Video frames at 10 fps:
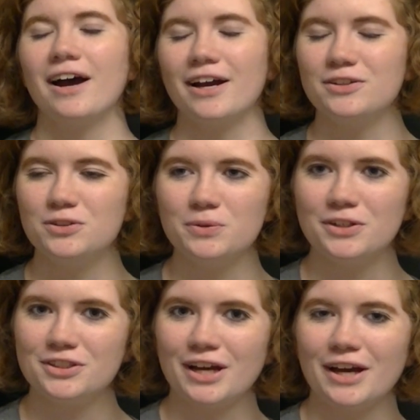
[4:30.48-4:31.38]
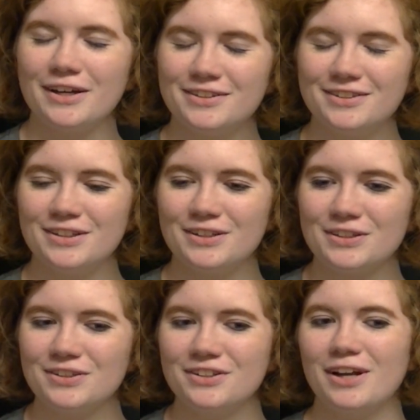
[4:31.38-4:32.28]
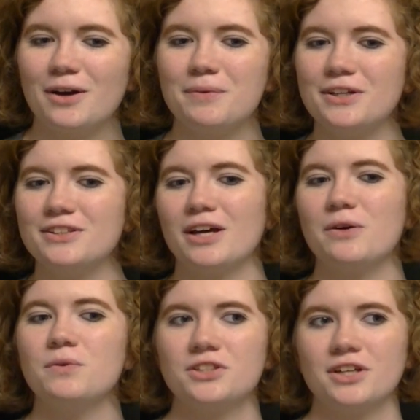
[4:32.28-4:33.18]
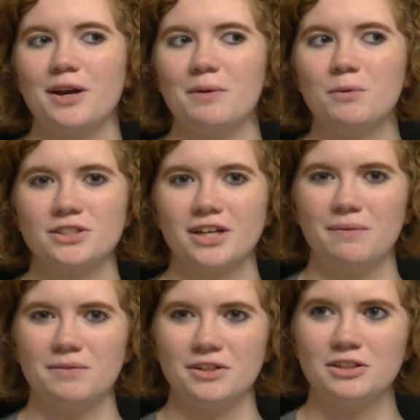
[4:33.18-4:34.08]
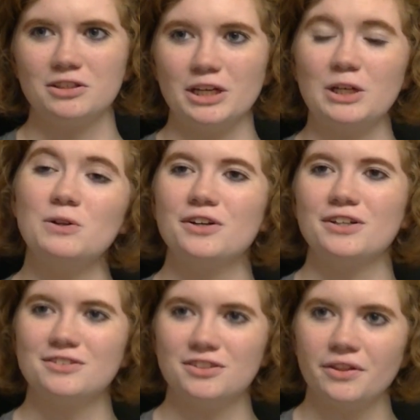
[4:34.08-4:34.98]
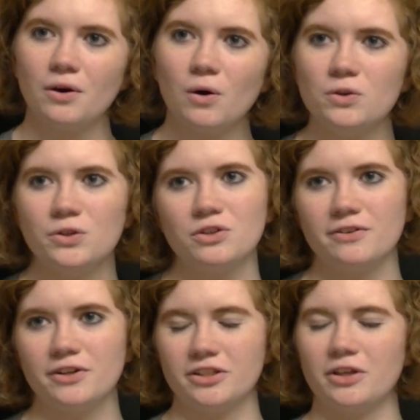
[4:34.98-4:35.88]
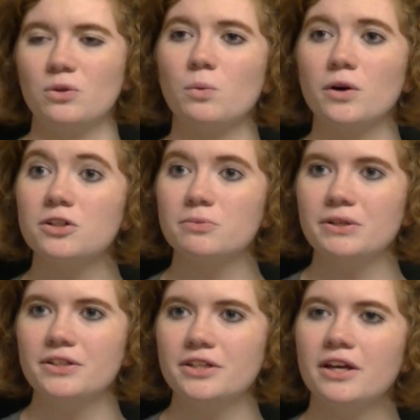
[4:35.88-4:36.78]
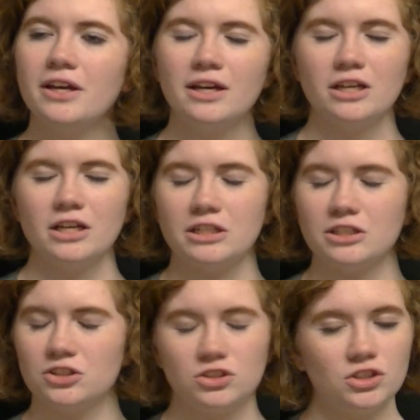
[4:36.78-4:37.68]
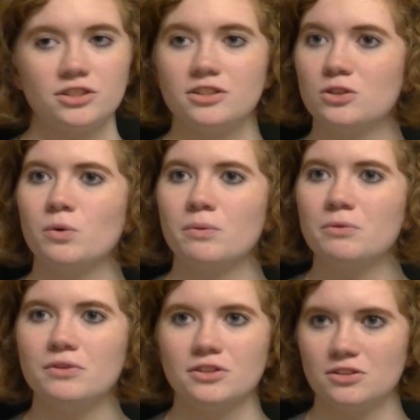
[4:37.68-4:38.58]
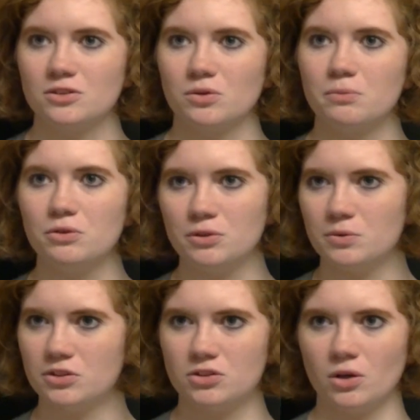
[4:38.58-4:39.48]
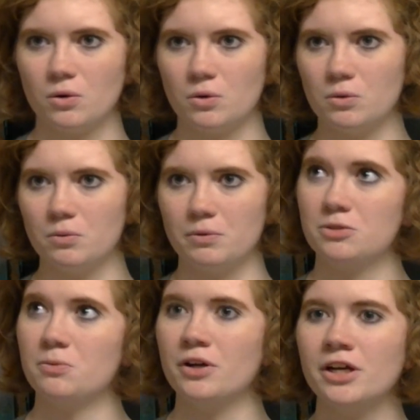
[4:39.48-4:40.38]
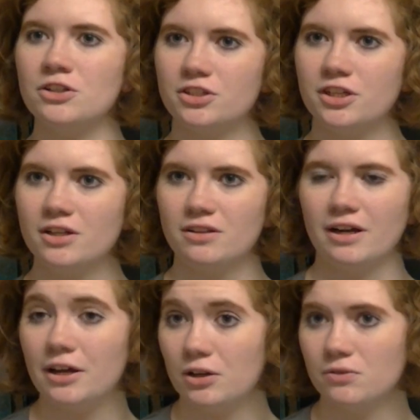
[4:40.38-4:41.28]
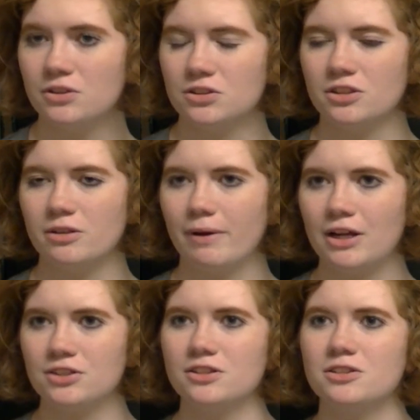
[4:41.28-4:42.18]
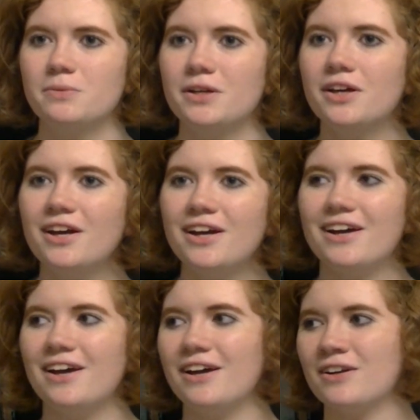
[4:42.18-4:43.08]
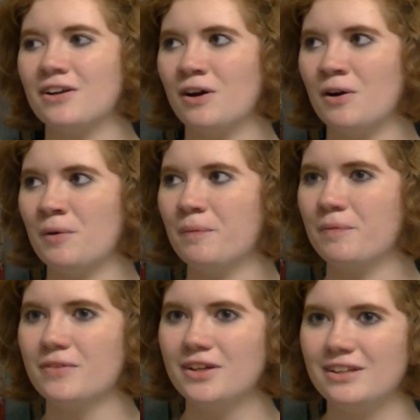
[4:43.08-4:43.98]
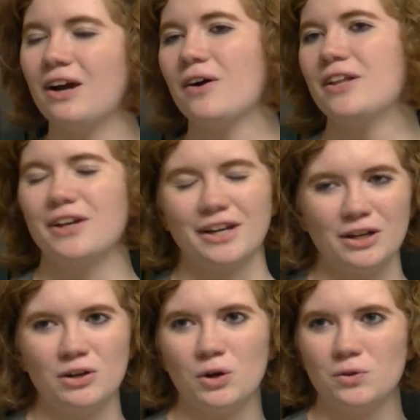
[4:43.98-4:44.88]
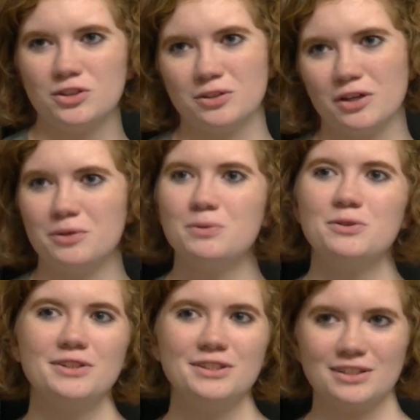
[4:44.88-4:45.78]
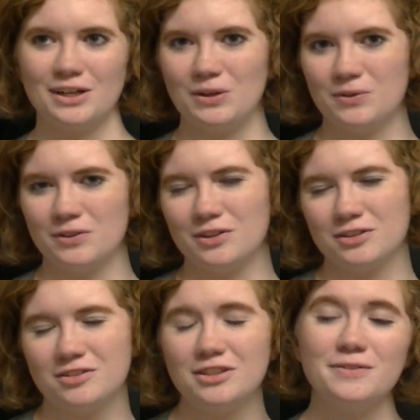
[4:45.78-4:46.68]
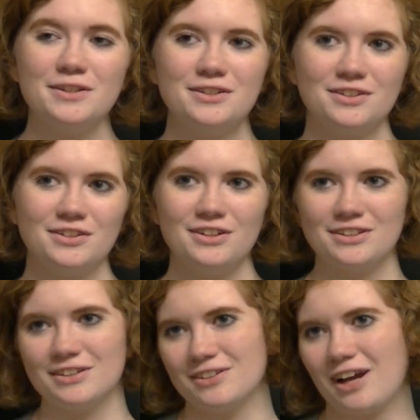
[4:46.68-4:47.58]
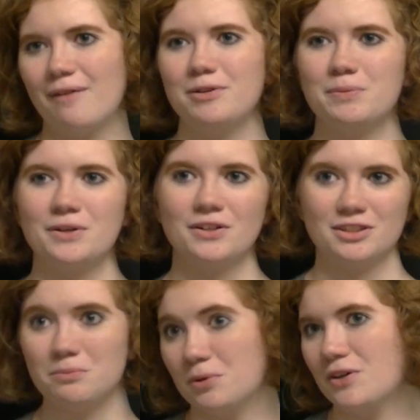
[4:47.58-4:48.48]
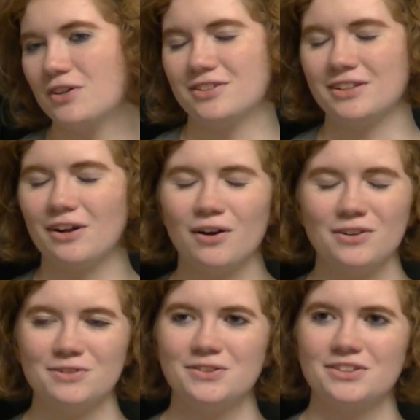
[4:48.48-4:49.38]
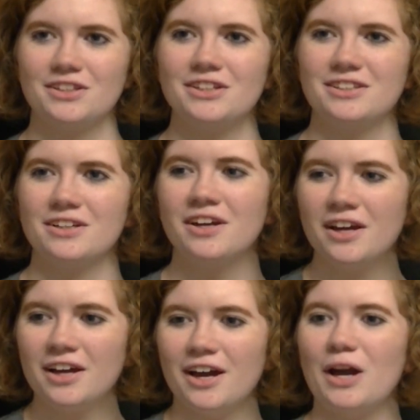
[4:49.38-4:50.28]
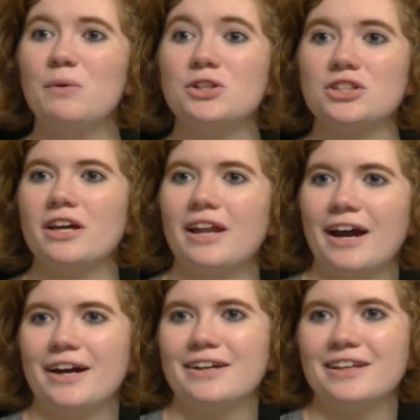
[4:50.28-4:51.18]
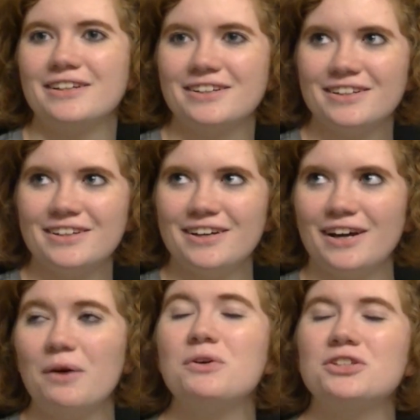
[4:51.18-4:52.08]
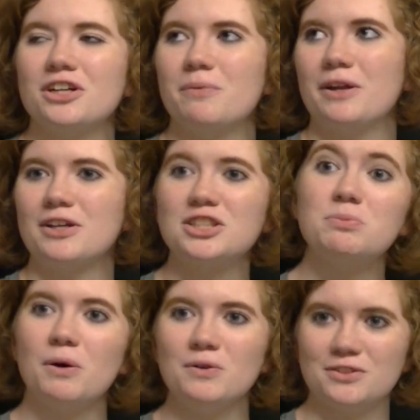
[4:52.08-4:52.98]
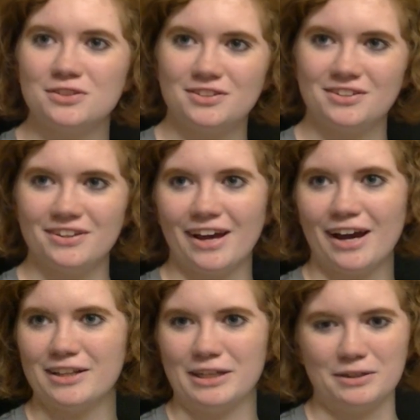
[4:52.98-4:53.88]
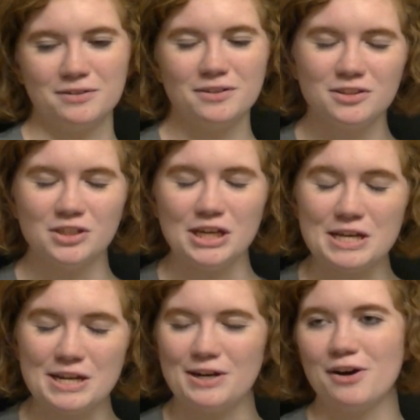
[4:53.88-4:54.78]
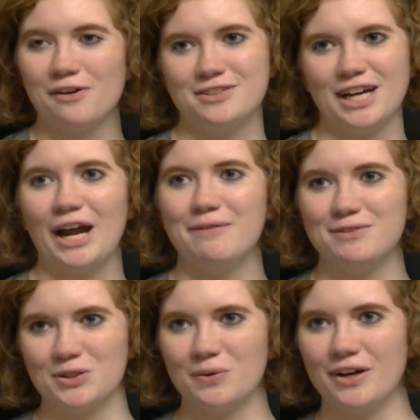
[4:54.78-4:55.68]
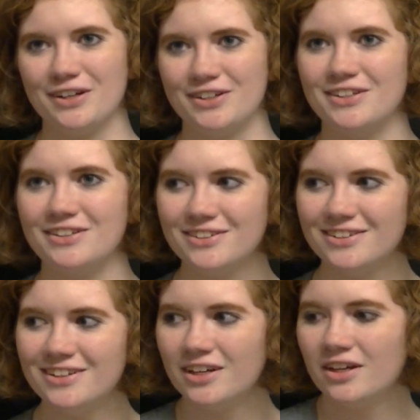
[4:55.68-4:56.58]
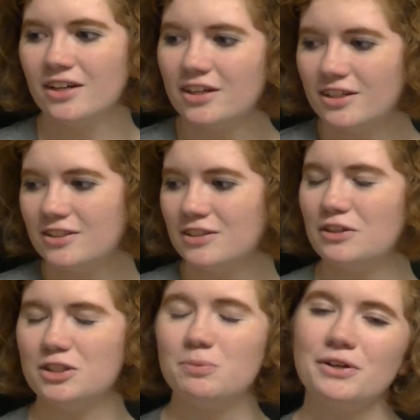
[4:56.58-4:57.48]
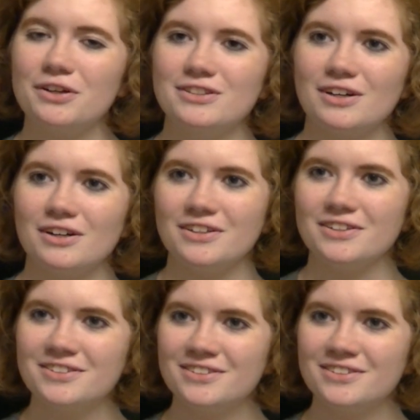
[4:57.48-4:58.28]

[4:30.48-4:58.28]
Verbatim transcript: I do wish I had seen it earlier now, because I wish I had more time to like look into the whole universe, like the world building. And just this one, just this one movie was so much more intricate than I had originally imagined it to be. And um, now I like I know there's other movies, and I know there's T V series and comic books and books and all of those things. And I wish I had had like I wish I had been exposed to that like in enough time so where I could experience it all.